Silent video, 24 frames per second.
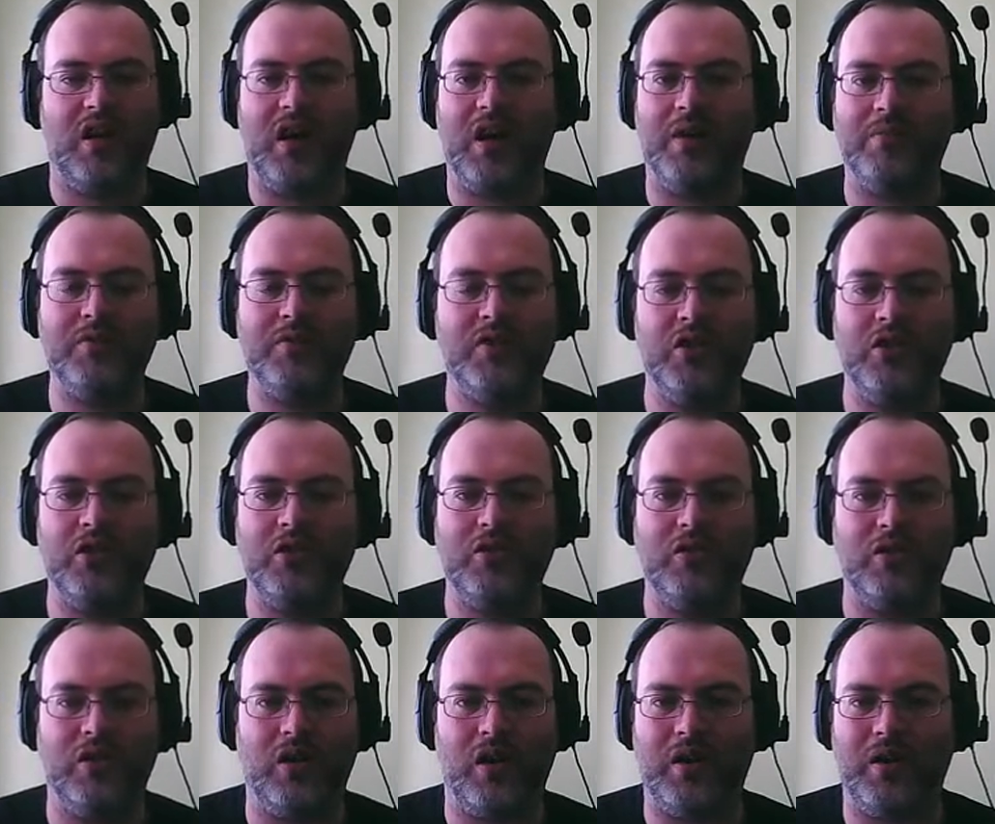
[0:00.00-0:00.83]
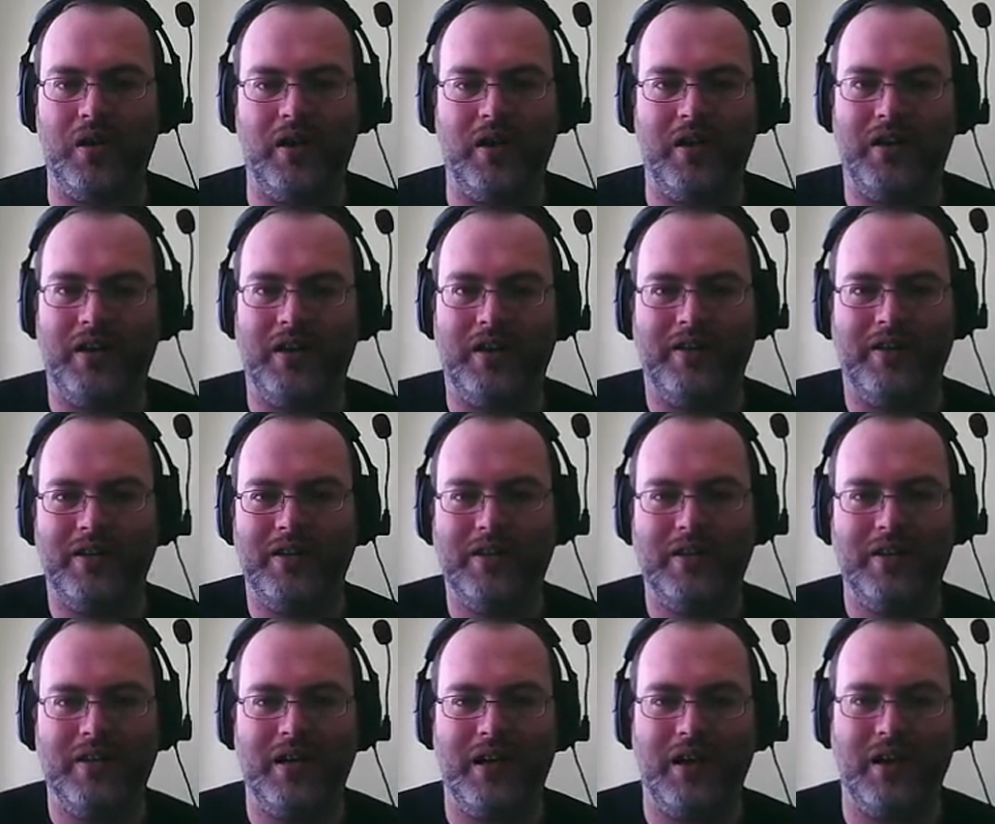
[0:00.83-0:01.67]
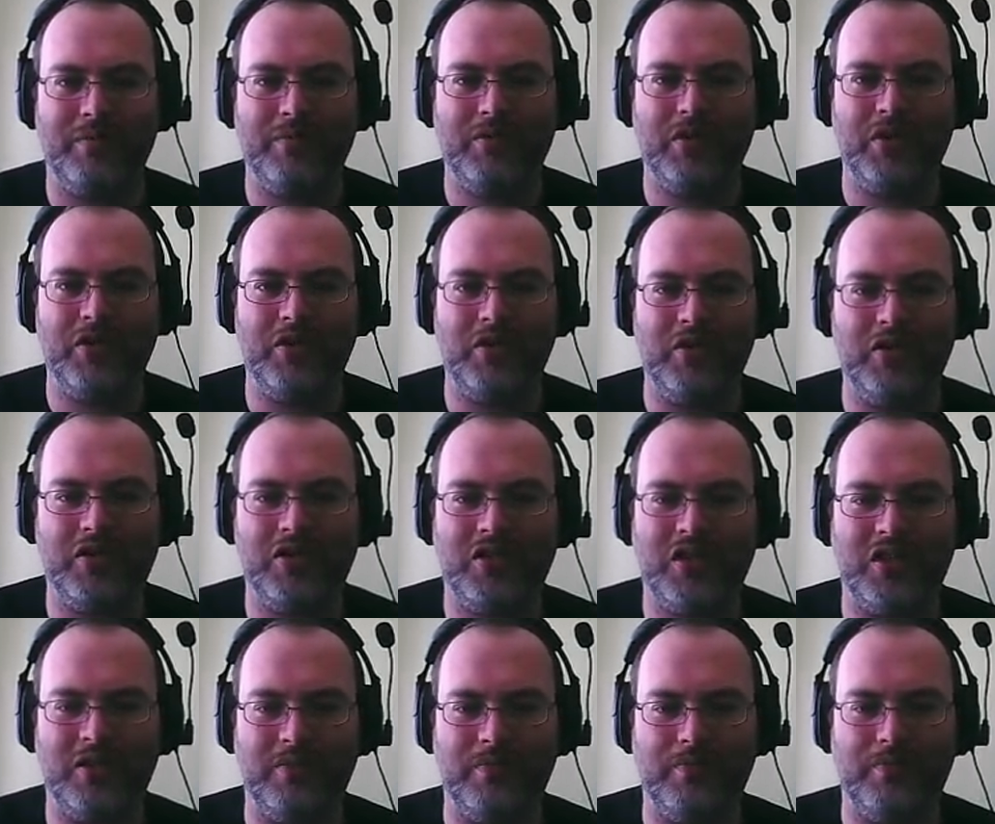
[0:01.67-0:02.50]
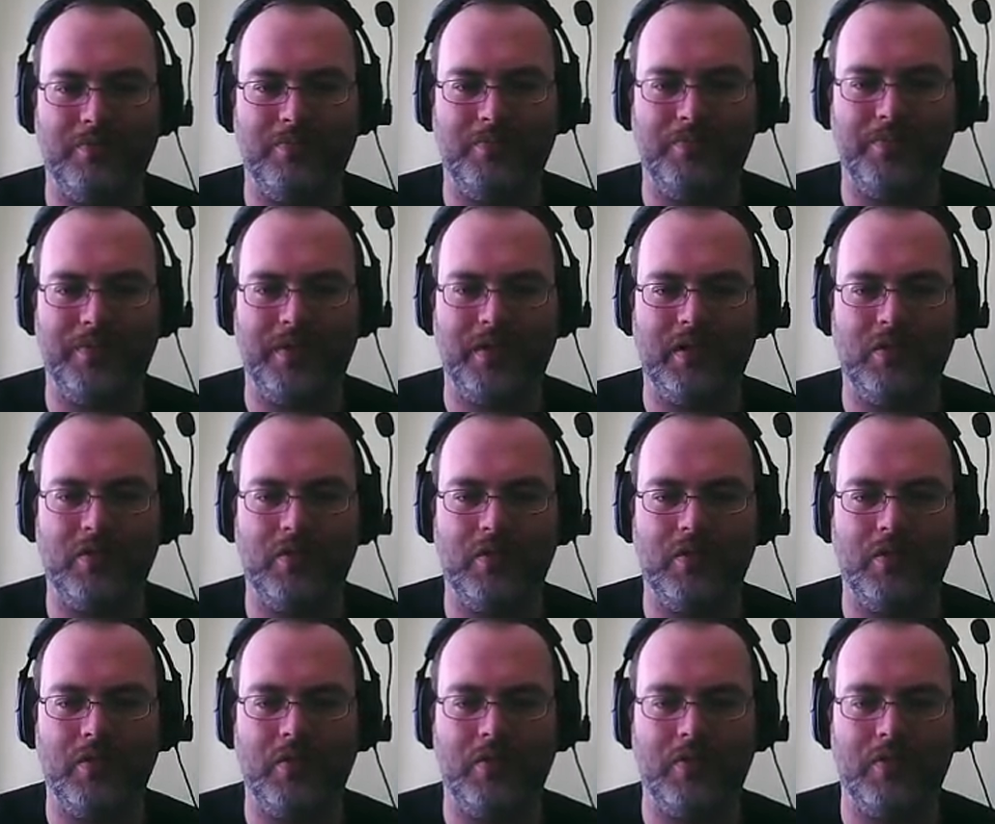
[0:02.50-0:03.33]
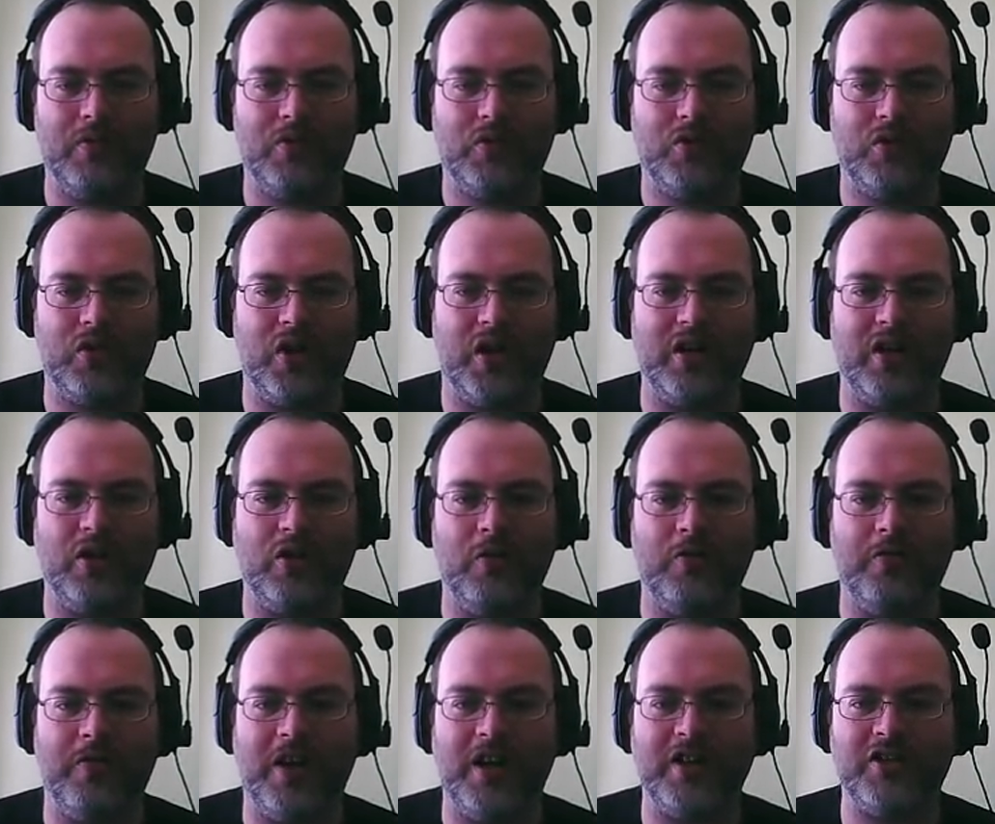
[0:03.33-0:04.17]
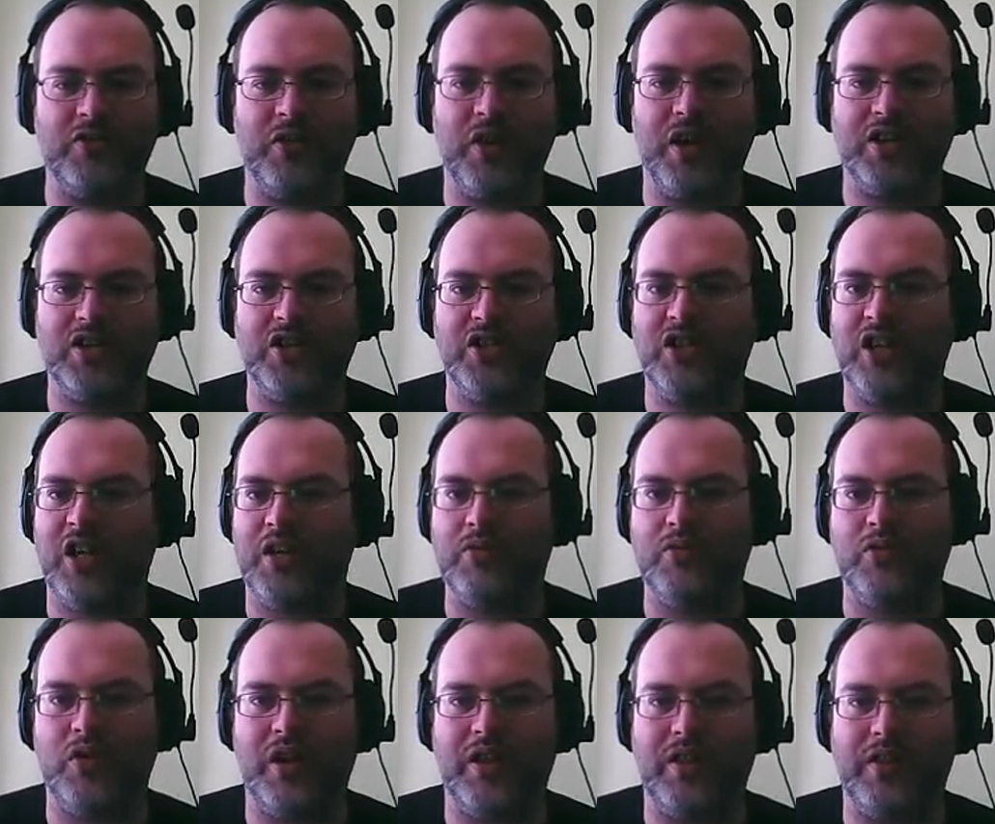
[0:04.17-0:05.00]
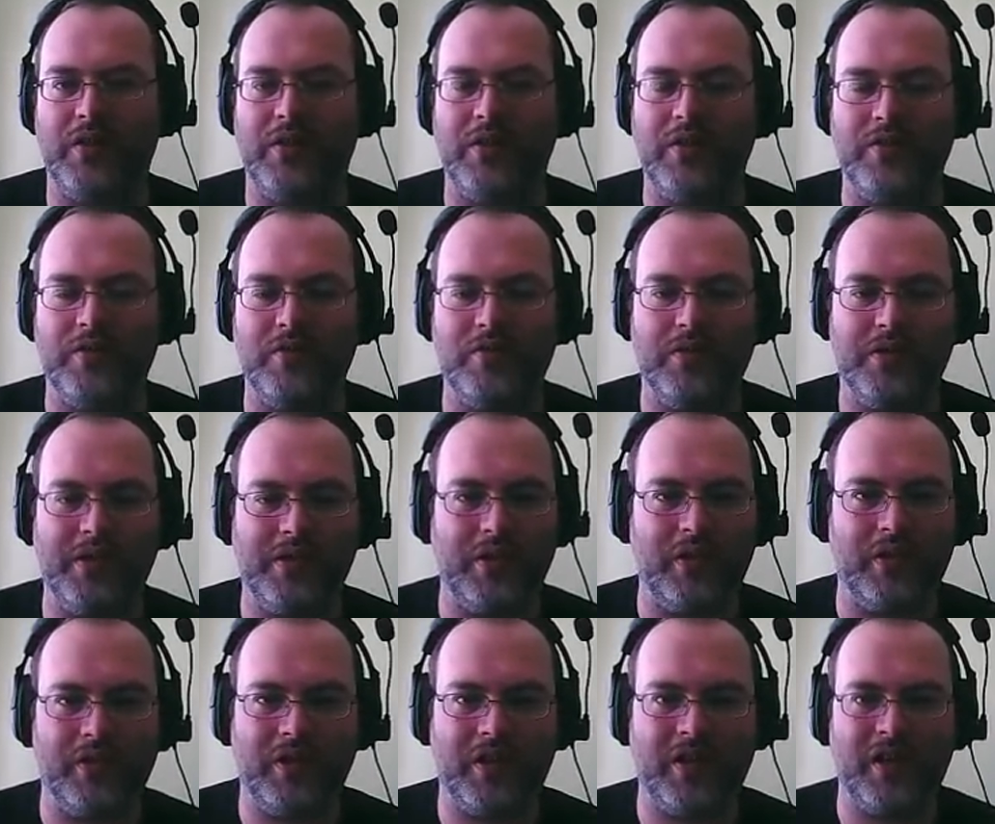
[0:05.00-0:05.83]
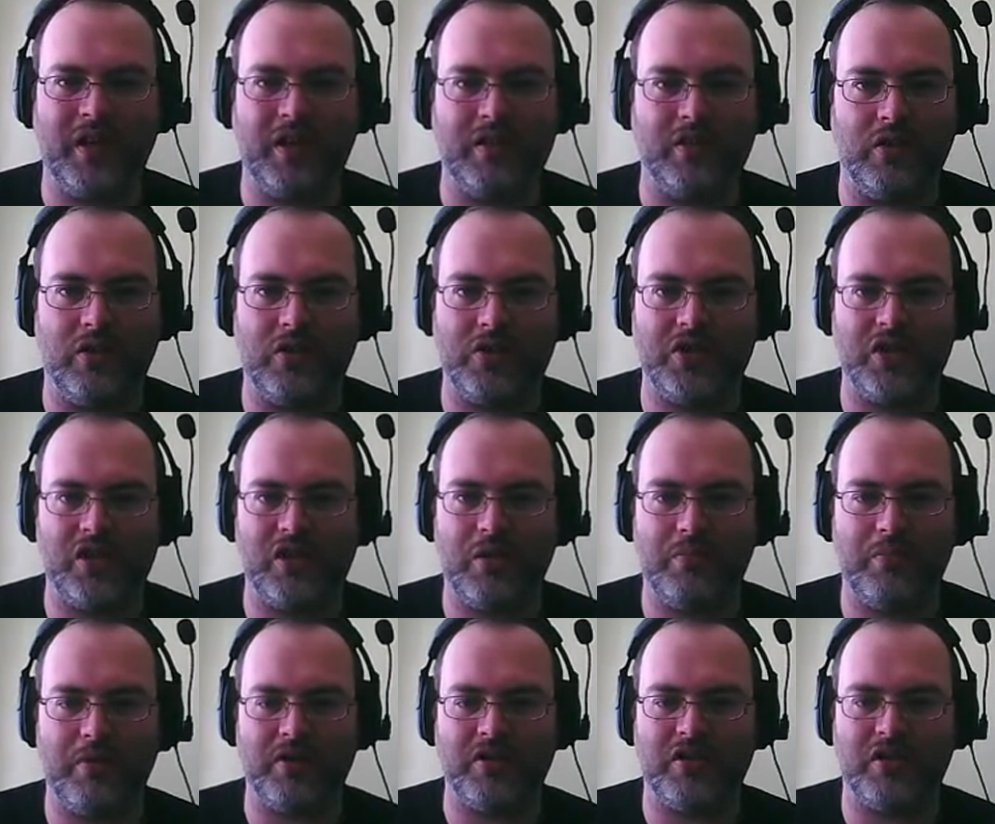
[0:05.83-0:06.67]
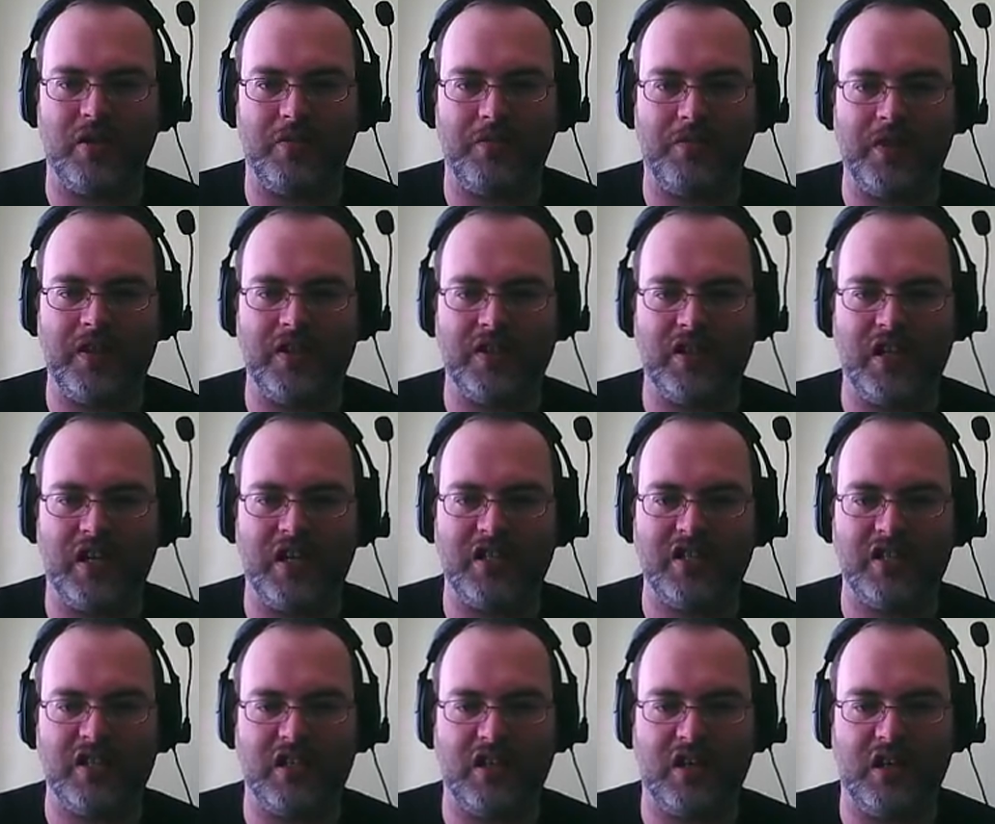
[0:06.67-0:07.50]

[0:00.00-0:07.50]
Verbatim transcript: I'm too... I, I'm too used to trying to do fast reaction times rather than thinking logically about stuff these days.